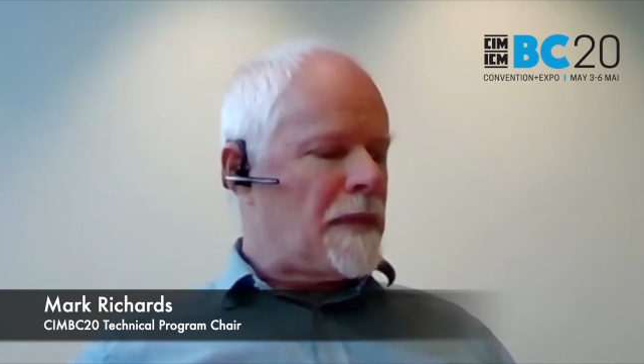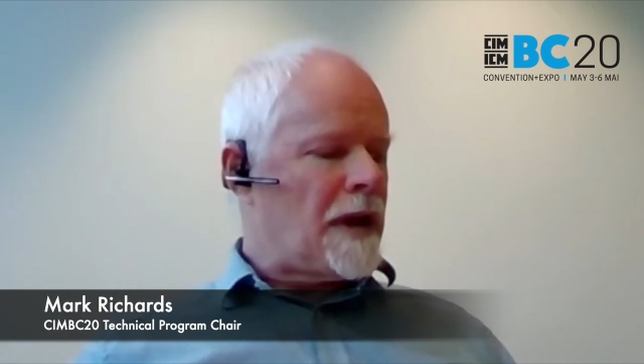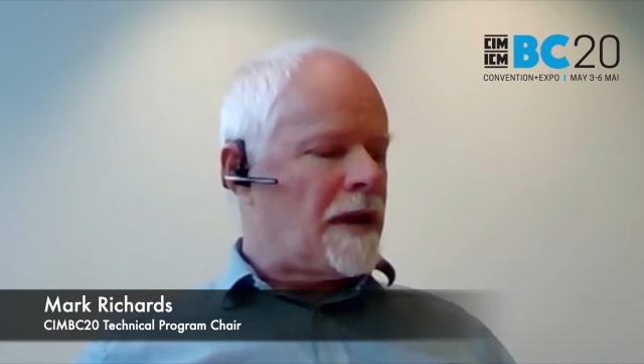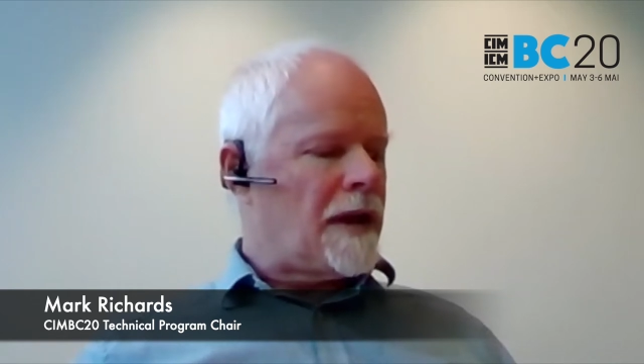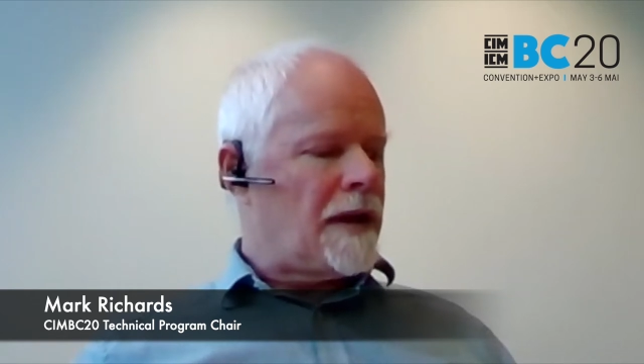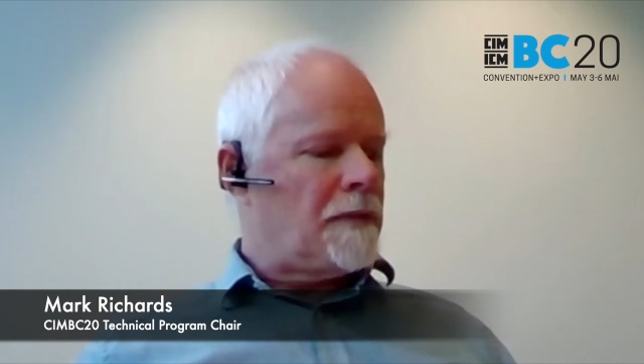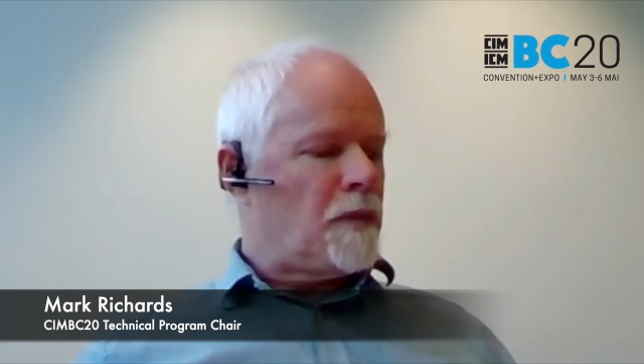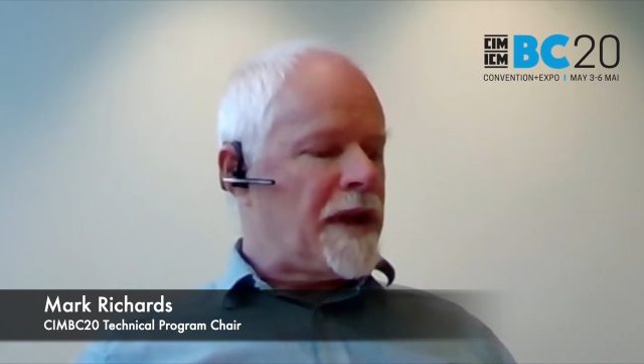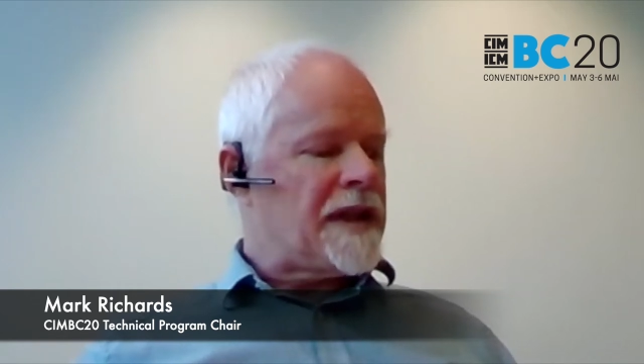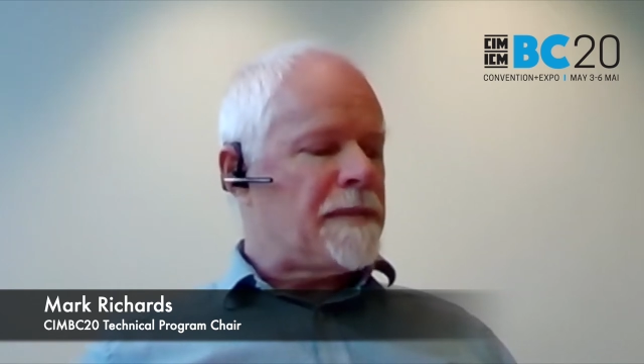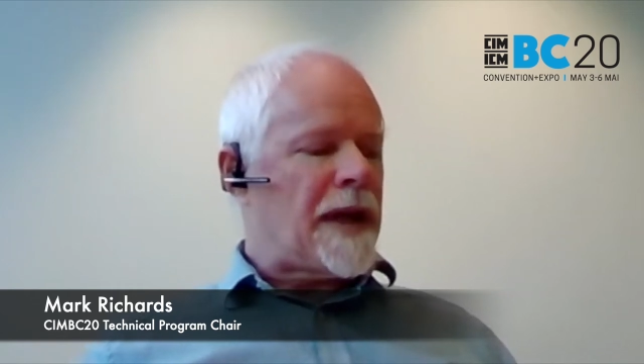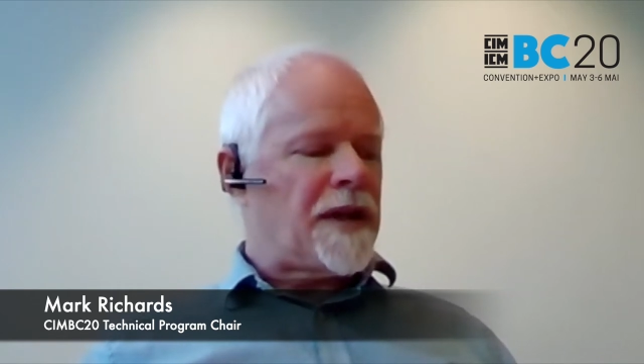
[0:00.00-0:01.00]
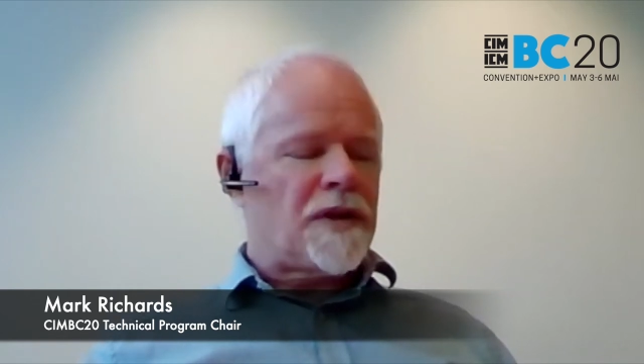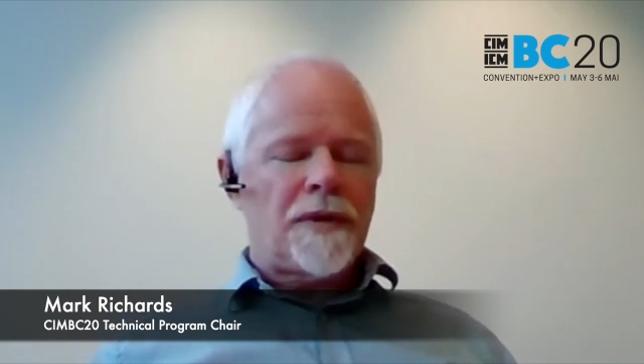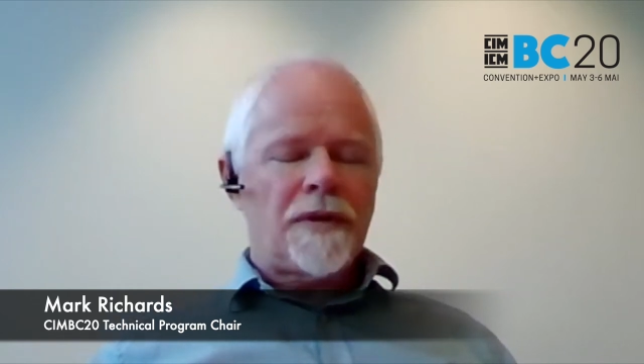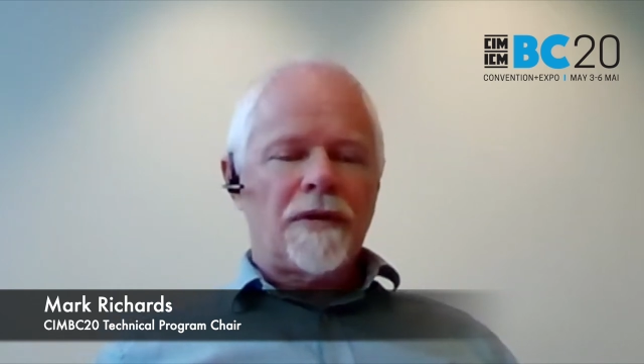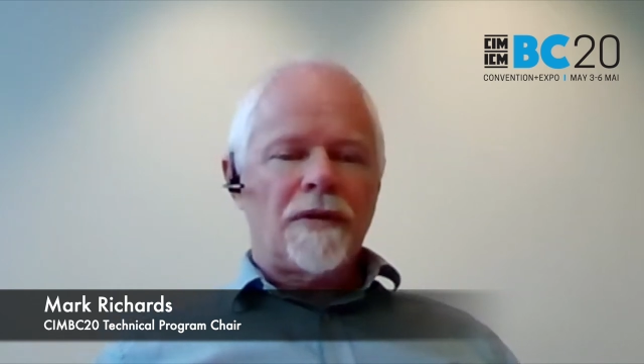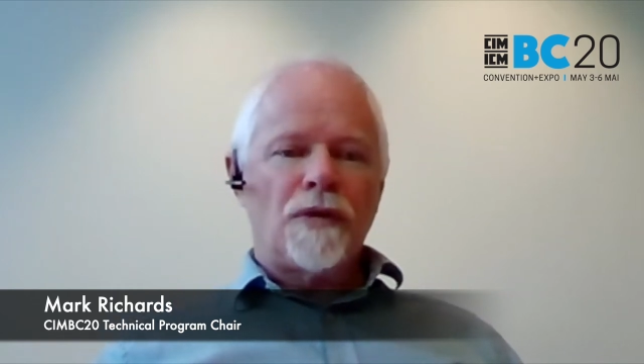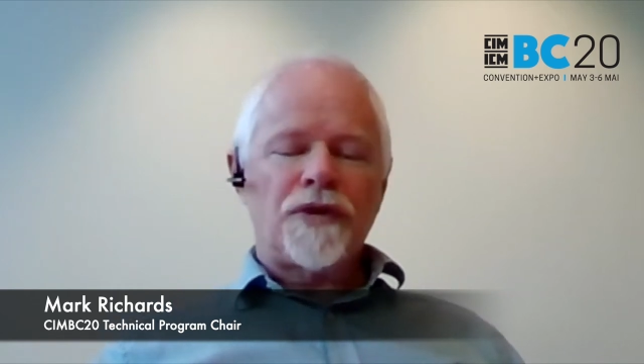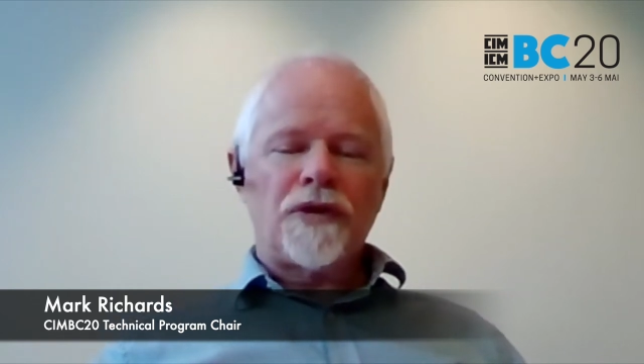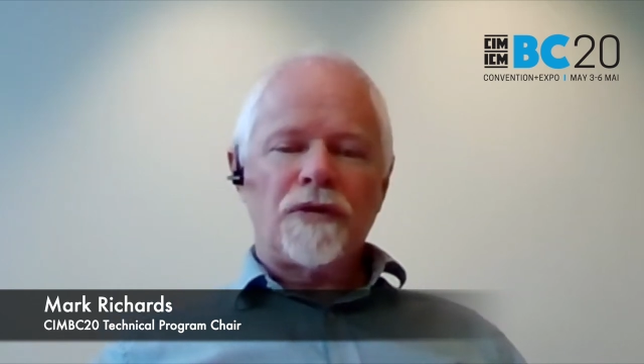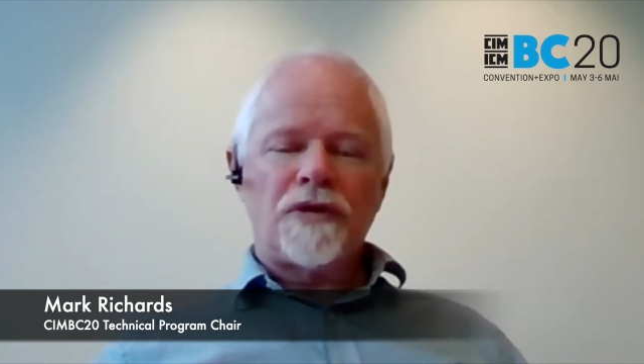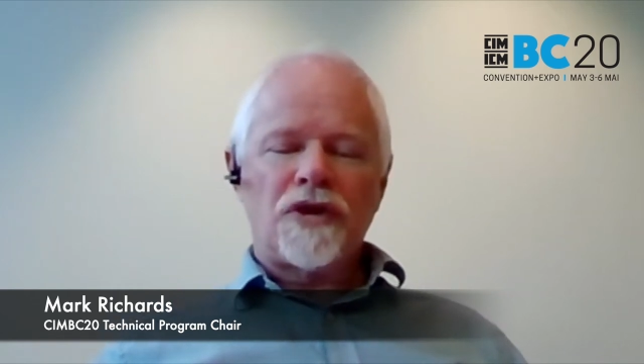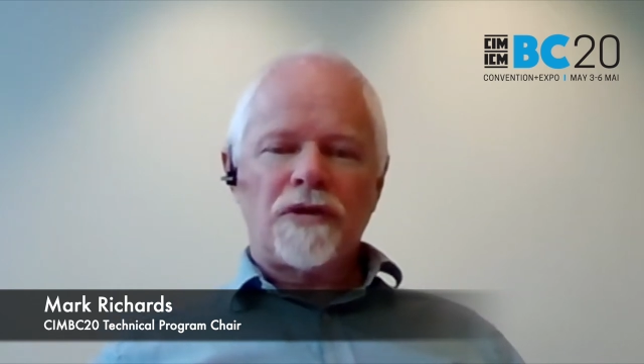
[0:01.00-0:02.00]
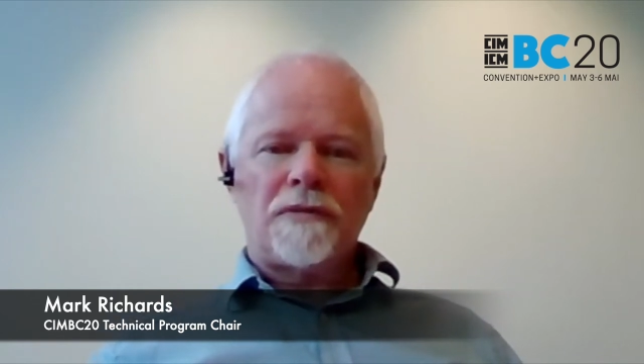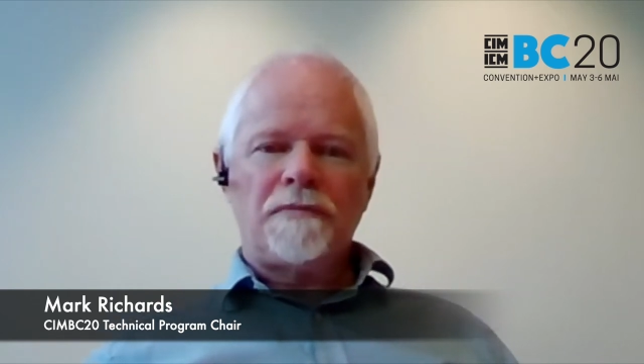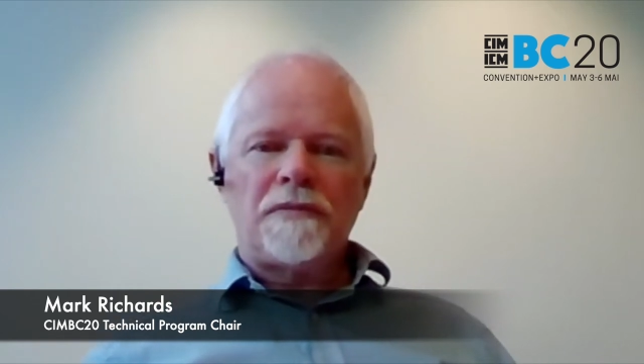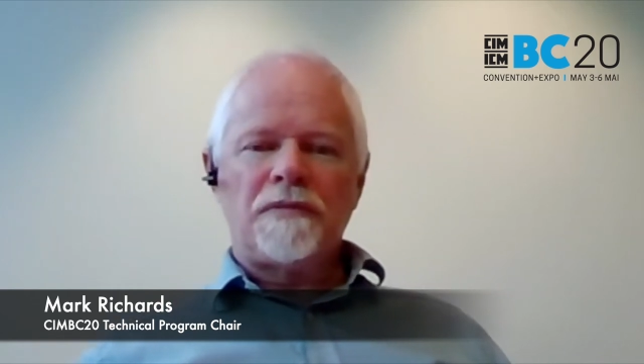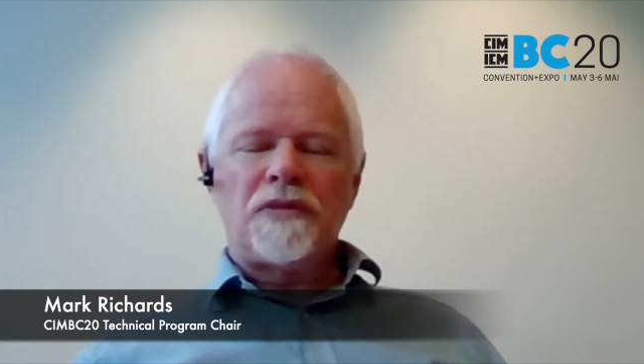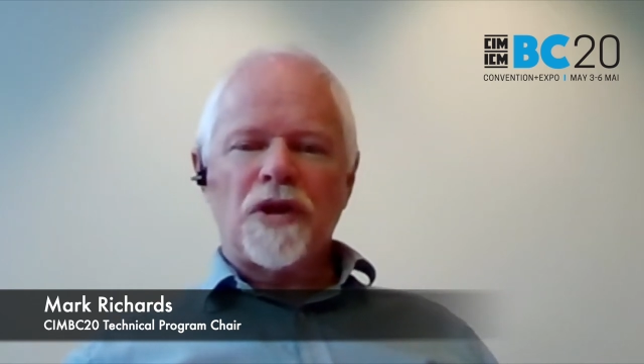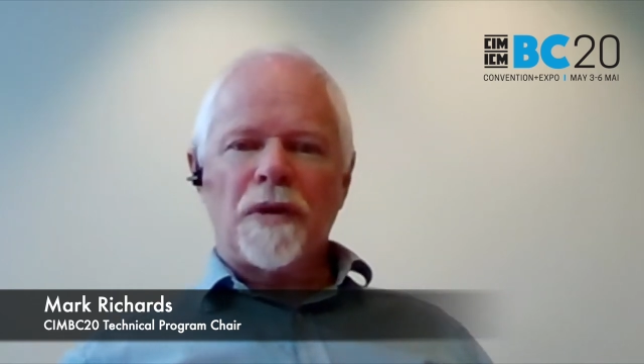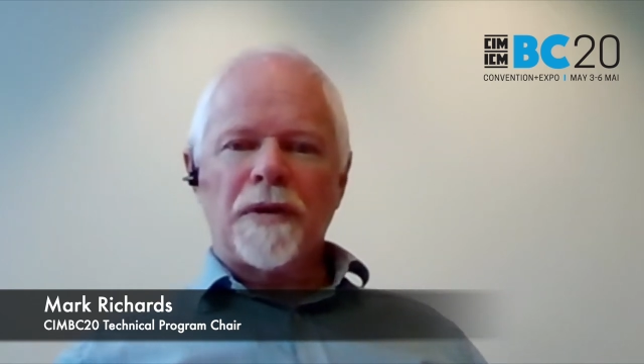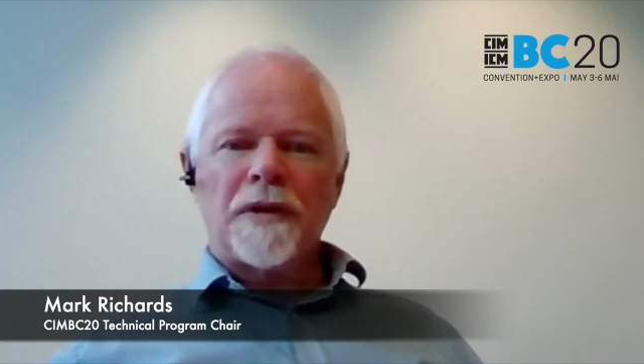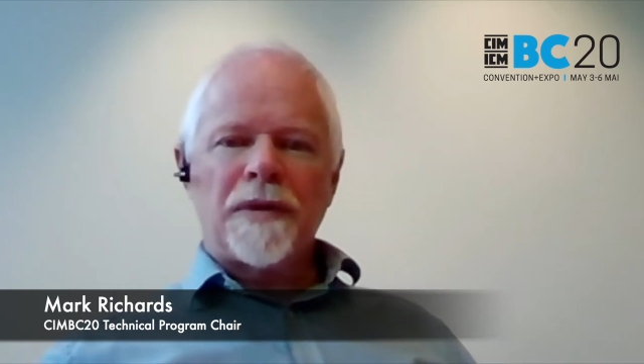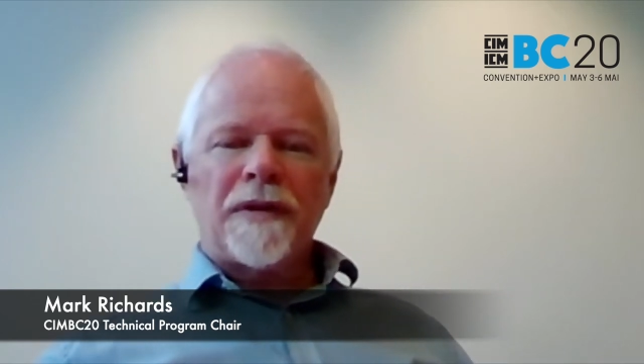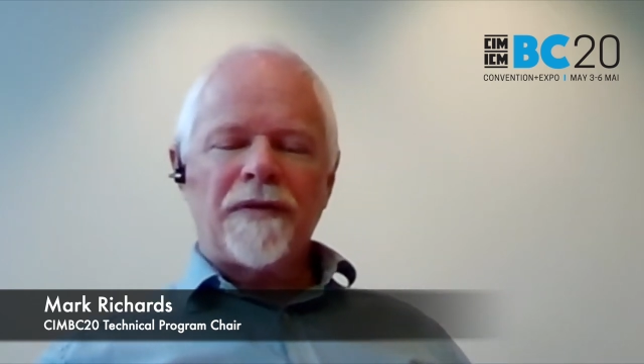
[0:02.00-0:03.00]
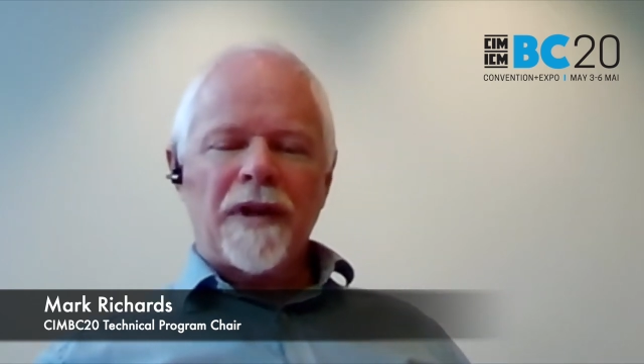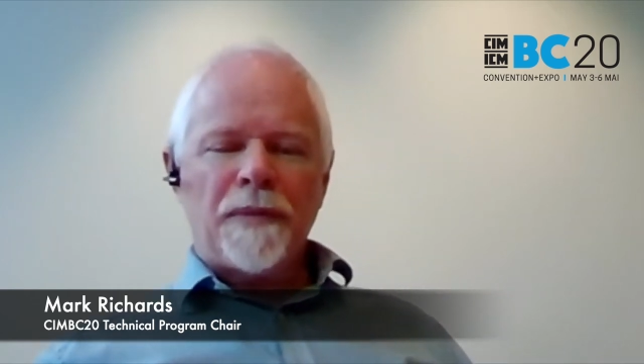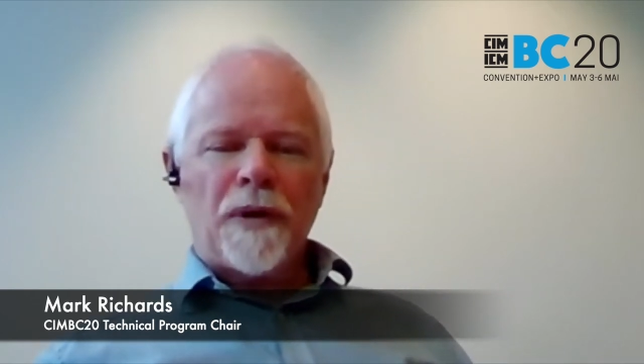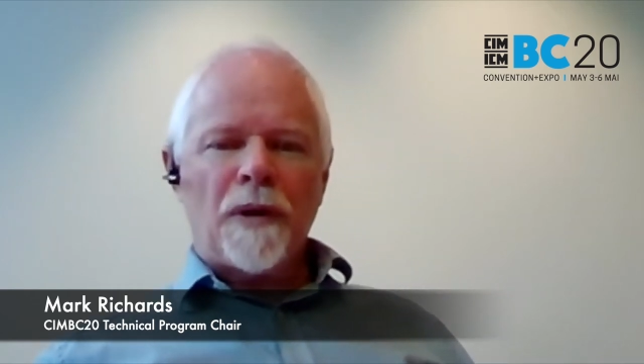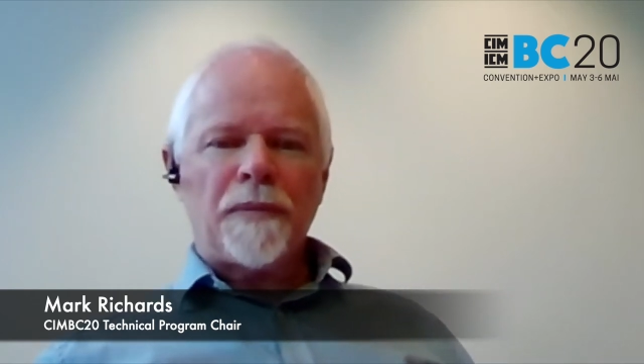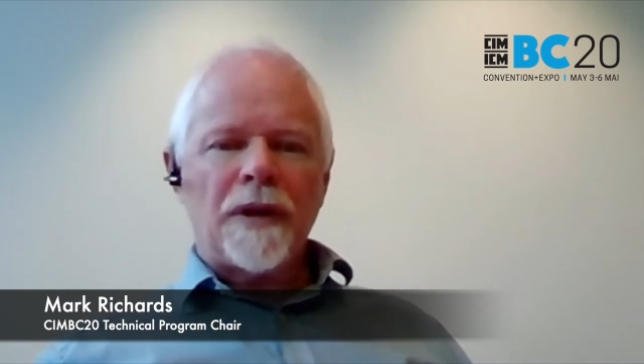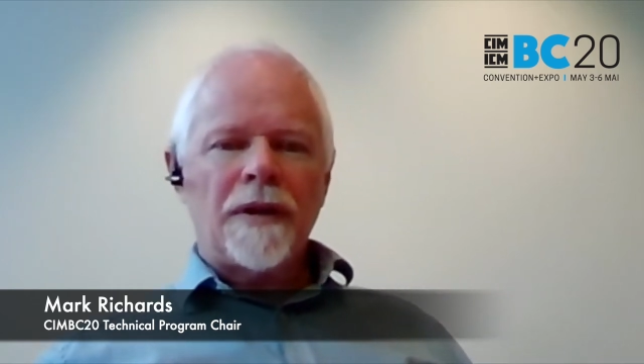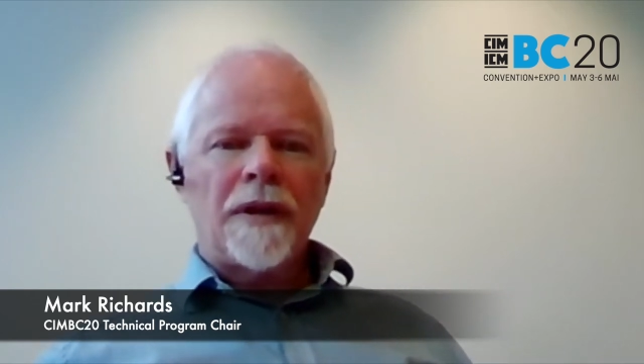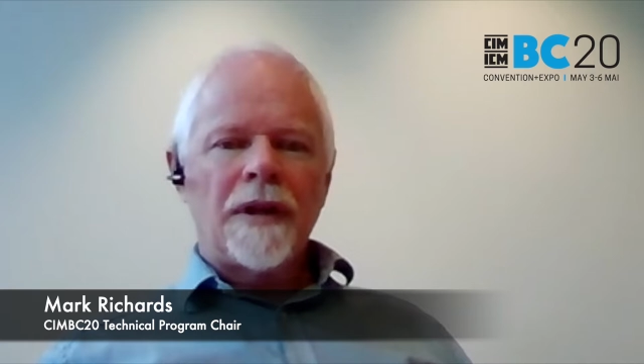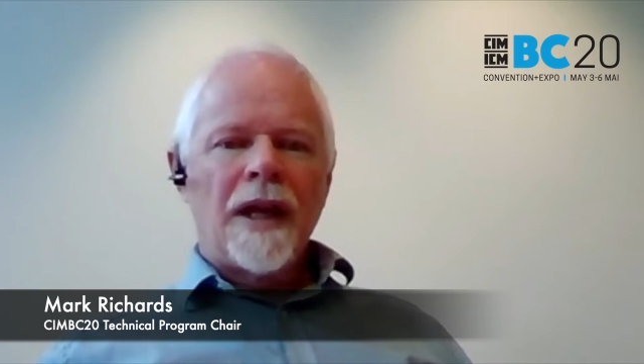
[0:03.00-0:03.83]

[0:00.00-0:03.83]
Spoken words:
and waste management are also showing as being very popular,